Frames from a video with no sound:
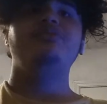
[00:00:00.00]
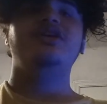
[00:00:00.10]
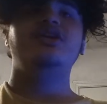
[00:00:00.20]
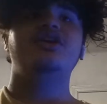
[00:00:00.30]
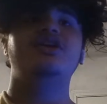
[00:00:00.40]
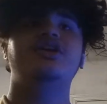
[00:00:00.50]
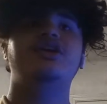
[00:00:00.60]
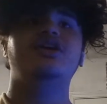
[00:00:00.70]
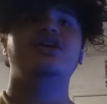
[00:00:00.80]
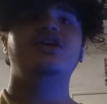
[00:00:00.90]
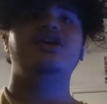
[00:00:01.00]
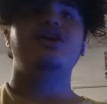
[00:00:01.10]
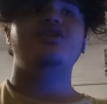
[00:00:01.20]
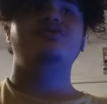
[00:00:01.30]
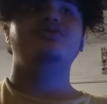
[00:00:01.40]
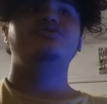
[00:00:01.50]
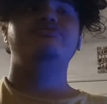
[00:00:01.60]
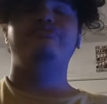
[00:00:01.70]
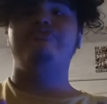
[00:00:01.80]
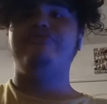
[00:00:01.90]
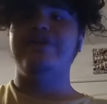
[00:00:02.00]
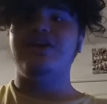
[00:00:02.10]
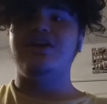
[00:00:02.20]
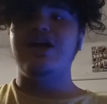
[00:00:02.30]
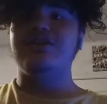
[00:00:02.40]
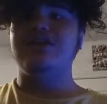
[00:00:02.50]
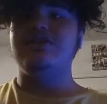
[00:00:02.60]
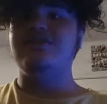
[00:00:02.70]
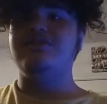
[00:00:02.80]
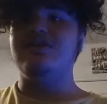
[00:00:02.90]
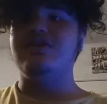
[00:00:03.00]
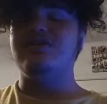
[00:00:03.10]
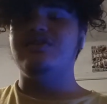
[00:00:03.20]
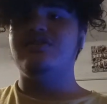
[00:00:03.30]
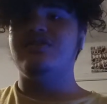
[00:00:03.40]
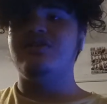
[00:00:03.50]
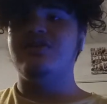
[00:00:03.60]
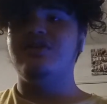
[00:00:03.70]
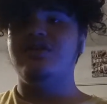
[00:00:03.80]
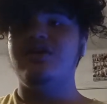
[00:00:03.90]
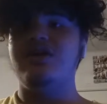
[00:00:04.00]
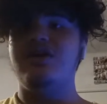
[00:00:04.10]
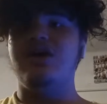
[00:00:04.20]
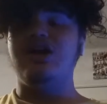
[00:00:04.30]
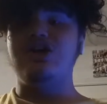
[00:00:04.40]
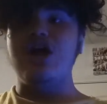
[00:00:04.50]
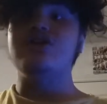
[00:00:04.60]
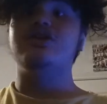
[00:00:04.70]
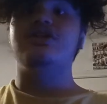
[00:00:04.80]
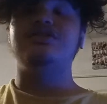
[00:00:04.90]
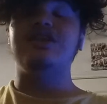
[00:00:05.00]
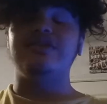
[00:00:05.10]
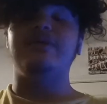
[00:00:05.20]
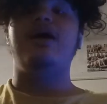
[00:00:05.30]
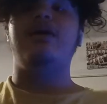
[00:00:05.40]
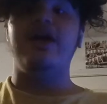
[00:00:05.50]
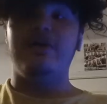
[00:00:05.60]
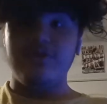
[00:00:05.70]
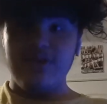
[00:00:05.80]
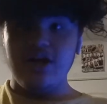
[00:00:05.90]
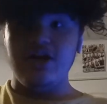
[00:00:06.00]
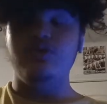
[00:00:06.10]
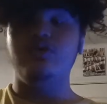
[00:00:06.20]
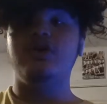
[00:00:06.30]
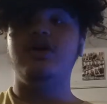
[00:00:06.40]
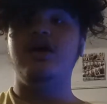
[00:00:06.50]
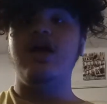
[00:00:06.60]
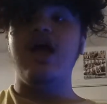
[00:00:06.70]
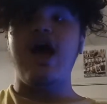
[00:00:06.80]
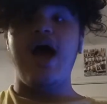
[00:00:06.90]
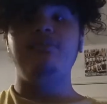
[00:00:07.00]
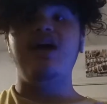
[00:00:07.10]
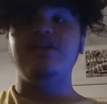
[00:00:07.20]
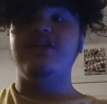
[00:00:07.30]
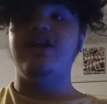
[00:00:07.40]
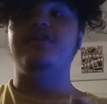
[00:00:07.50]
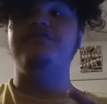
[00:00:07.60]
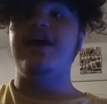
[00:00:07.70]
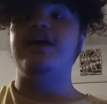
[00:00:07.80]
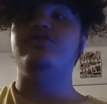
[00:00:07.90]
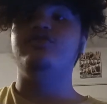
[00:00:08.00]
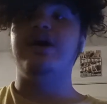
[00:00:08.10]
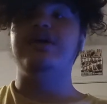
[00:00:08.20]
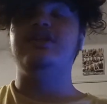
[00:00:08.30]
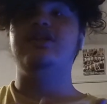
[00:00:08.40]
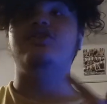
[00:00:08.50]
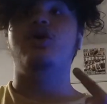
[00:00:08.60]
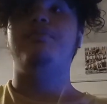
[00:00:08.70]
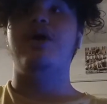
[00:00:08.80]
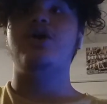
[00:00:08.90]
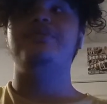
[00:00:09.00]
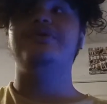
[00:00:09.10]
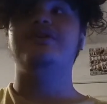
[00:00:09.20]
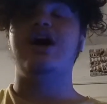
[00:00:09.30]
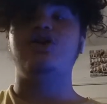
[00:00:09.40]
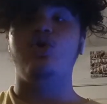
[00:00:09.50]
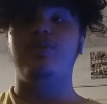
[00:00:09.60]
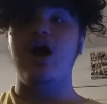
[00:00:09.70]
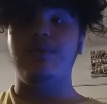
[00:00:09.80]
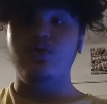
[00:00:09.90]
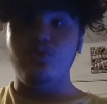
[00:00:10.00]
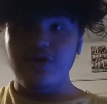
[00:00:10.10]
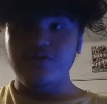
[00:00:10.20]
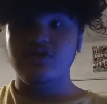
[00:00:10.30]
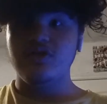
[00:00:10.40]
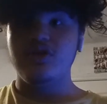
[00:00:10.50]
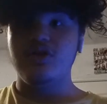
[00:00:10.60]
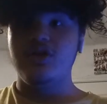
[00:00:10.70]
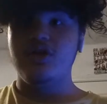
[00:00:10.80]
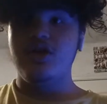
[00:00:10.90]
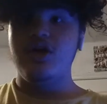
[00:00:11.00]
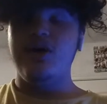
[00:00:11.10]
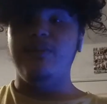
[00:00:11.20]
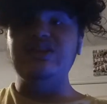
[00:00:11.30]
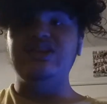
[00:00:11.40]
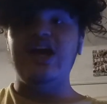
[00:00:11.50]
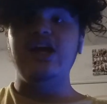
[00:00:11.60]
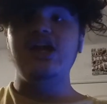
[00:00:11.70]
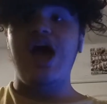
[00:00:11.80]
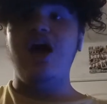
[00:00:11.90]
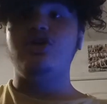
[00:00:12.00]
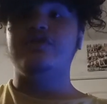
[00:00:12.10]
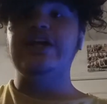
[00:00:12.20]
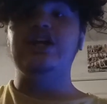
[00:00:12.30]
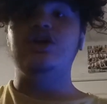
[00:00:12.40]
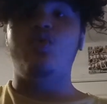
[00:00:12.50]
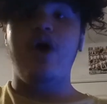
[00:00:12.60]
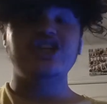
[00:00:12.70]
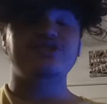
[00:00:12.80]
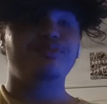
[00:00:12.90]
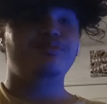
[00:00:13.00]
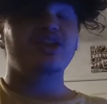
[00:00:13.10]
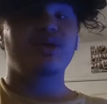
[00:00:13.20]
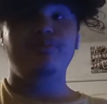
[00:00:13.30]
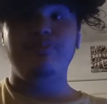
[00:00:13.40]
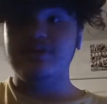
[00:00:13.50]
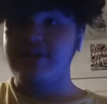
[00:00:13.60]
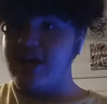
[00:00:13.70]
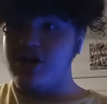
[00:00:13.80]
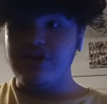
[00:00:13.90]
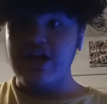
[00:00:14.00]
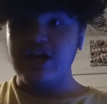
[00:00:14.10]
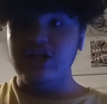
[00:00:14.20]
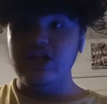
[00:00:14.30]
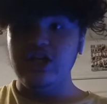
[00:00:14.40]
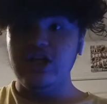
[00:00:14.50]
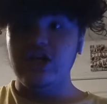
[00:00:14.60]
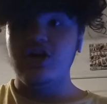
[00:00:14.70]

sitting here, figuring out that this is dirt that's in my baked potato. I'm not saying the fast food place did this on purpose, because I know it probably wasn't. But I don't know if they didn't wash the potato that good,